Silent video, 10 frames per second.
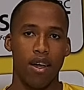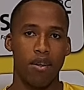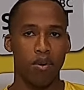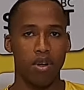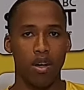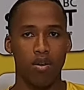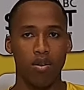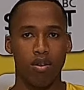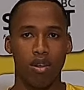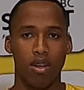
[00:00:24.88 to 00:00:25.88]
and when I
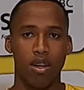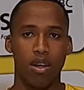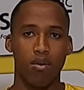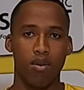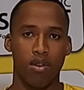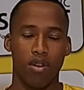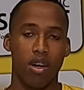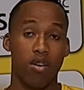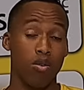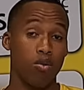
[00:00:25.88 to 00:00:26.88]
got here,
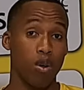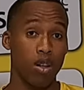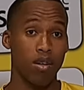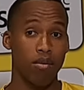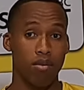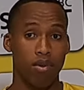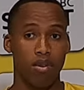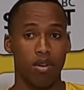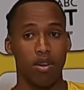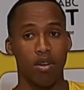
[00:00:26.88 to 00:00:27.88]
I, I got welcomed
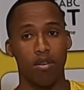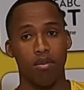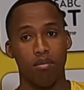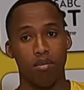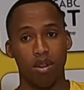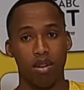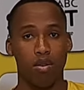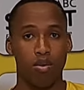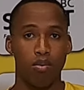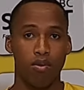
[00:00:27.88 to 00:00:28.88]
uh, by the
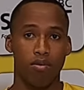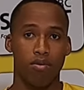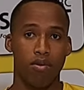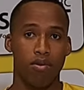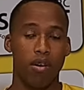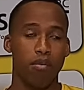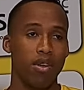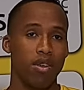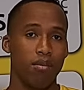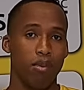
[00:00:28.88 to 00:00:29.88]
group of, of
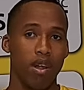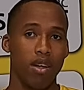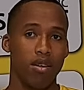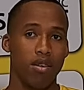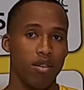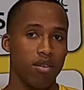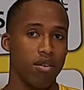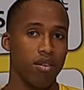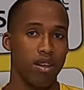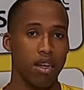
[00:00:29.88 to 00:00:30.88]
amazing players and
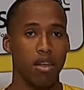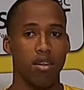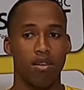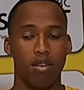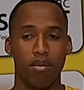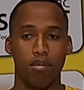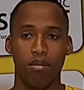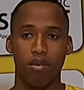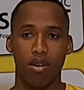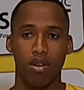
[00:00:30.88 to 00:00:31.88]
the technical team.
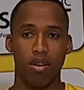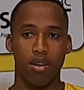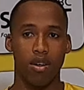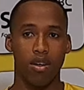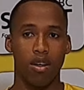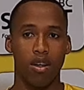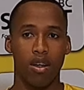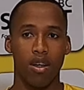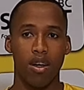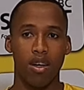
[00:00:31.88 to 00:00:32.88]
And uh,
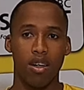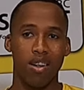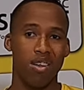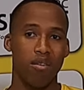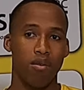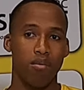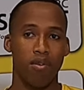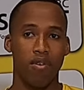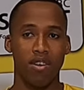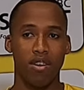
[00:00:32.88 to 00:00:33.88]
and I think from
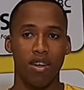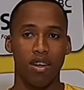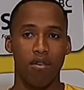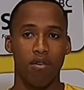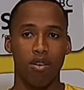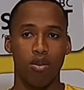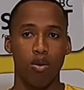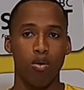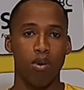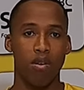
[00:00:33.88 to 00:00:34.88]
the first day I felt
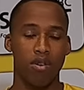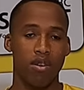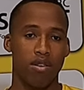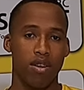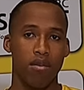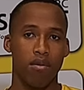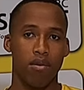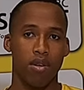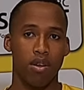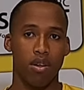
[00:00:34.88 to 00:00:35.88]
home, I felt safe,
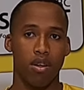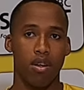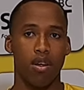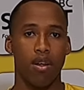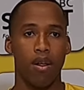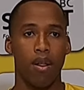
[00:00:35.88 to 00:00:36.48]
and uh,